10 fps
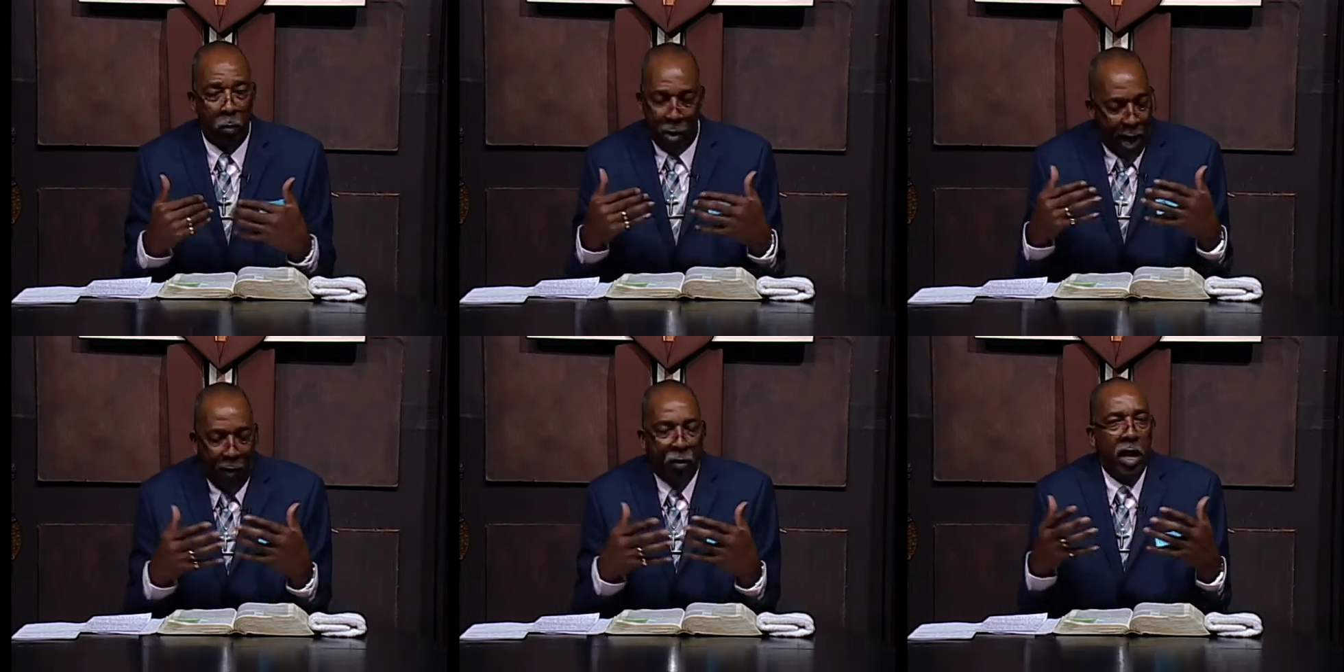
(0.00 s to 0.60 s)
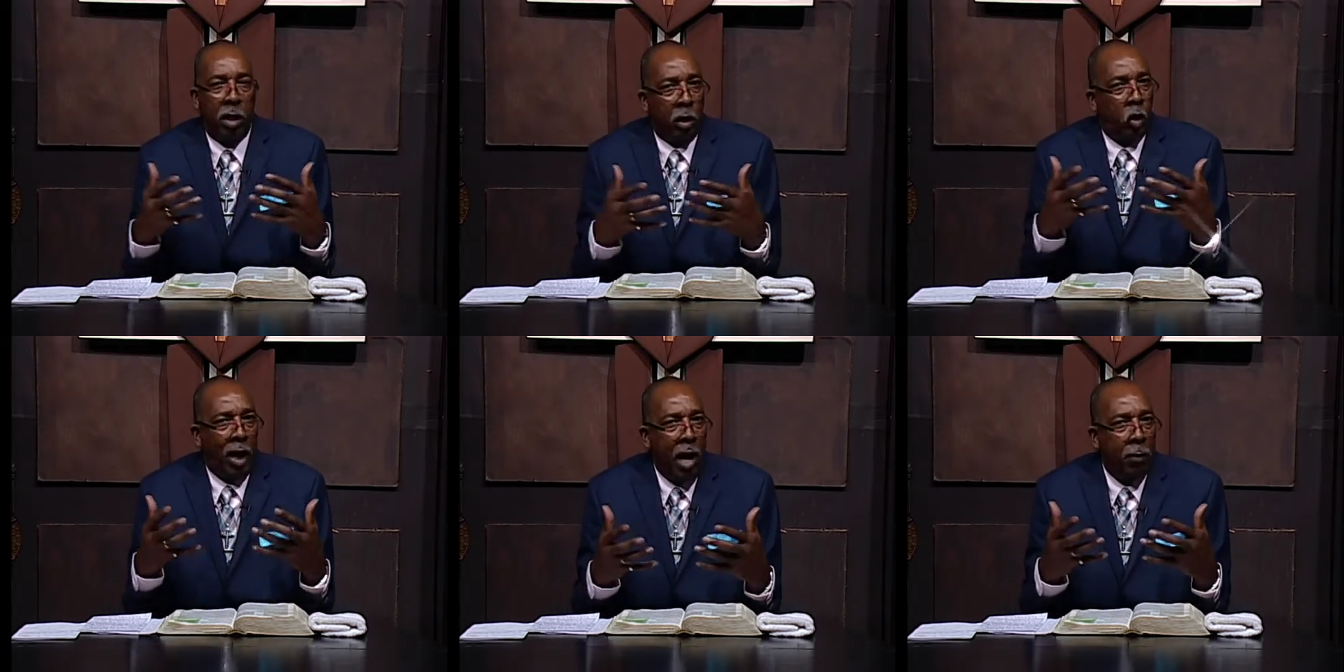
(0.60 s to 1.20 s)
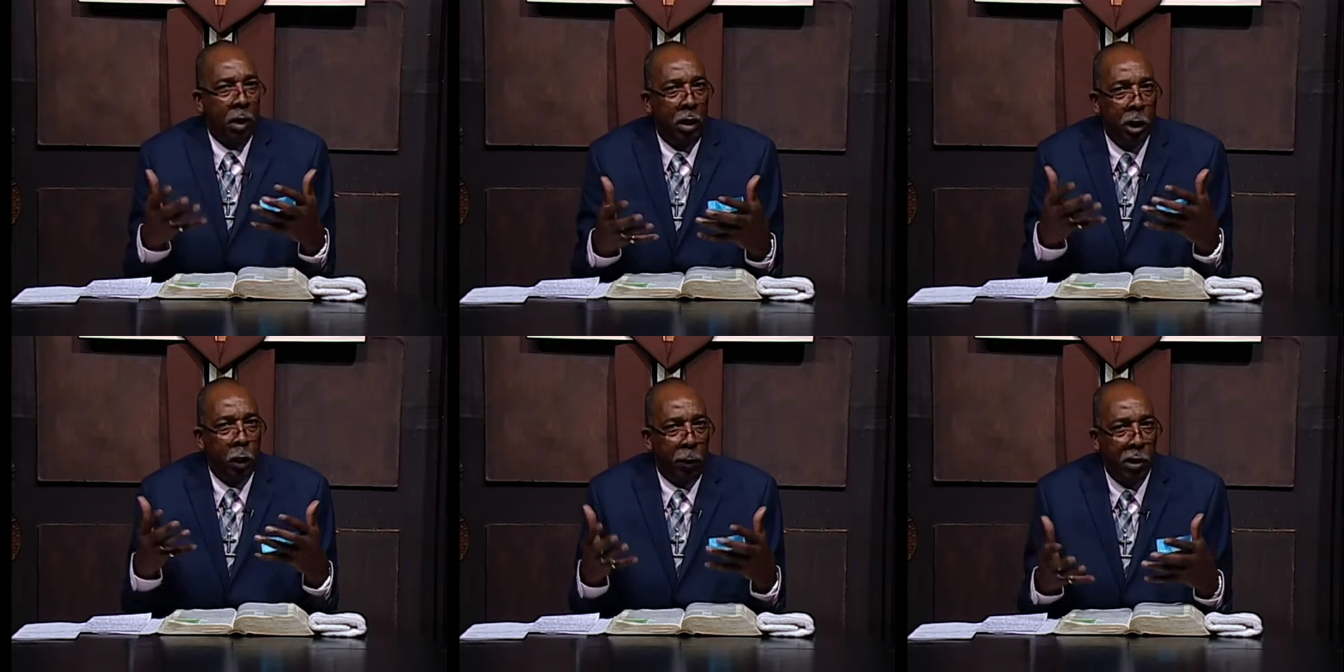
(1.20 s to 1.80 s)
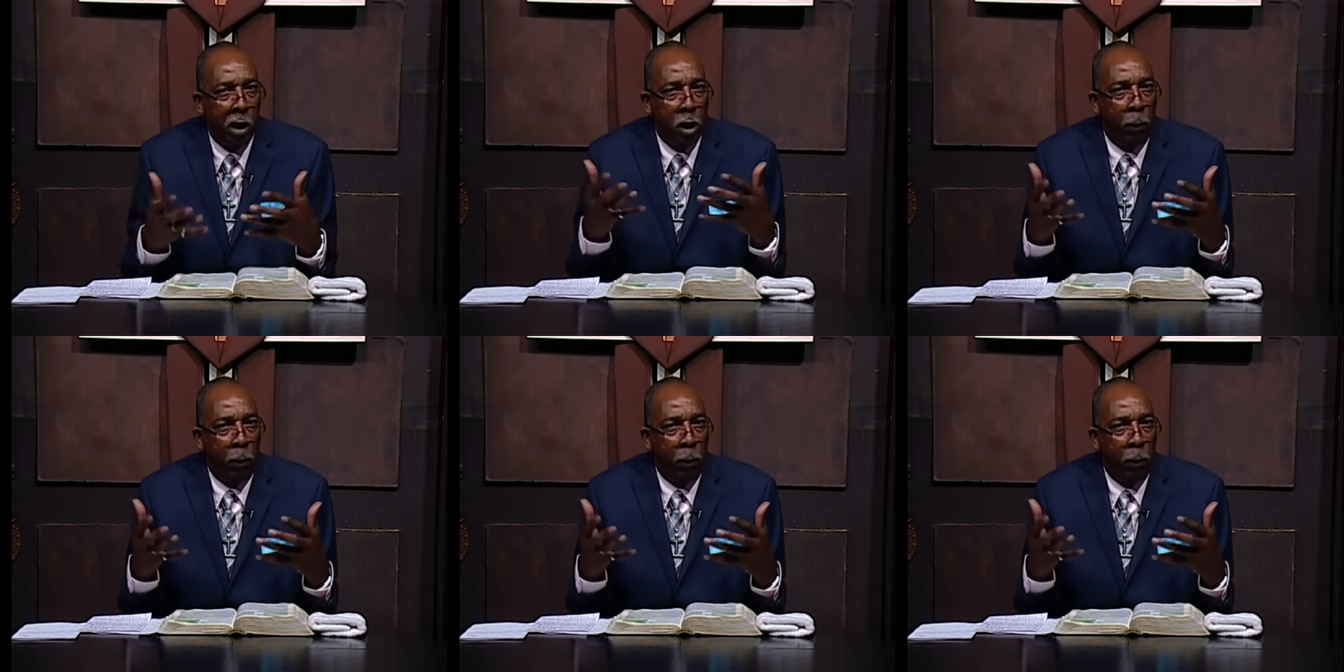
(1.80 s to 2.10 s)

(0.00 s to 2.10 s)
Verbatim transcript: when I've taken the same condition, position,